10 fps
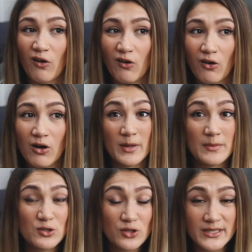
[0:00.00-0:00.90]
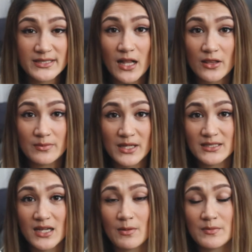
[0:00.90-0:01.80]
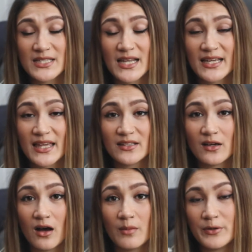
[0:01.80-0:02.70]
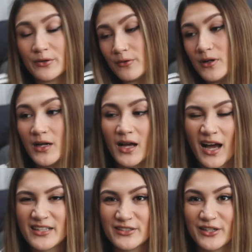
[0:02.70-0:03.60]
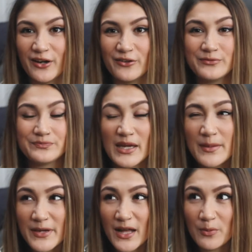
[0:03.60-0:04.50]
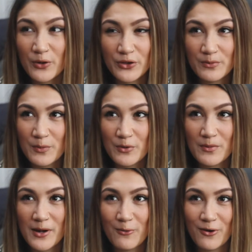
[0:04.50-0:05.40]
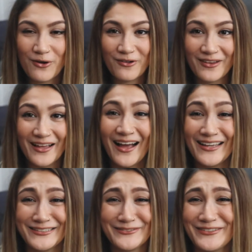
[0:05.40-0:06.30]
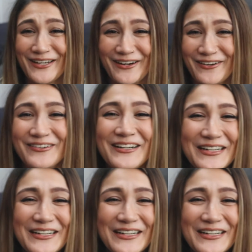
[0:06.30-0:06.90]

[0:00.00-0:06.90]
or maybe try and sell them next time I'm selling at the car boot. I don't know. Maybe I'll put them up on my wall. I don't know,